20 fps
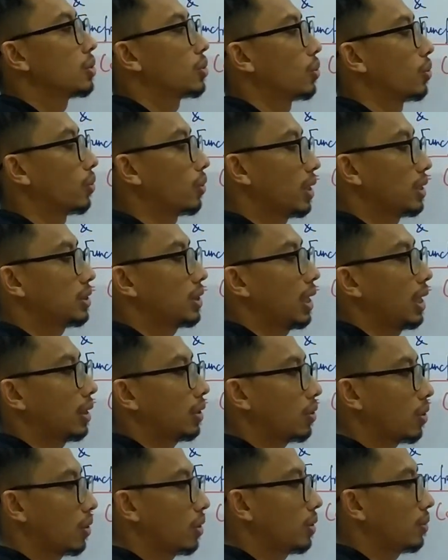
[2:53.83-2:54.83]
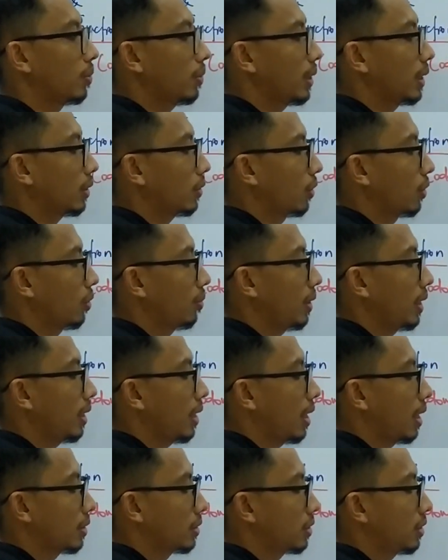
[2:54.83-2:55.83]
So range and
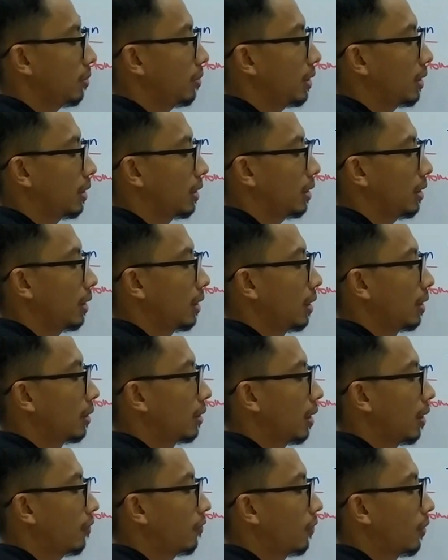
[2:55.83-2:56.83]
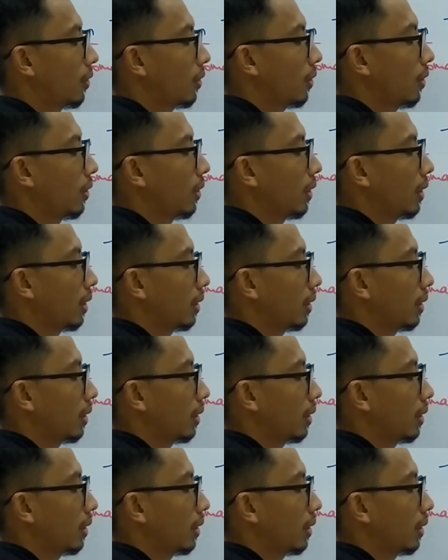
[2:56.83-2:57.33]
codomain are similar, therefore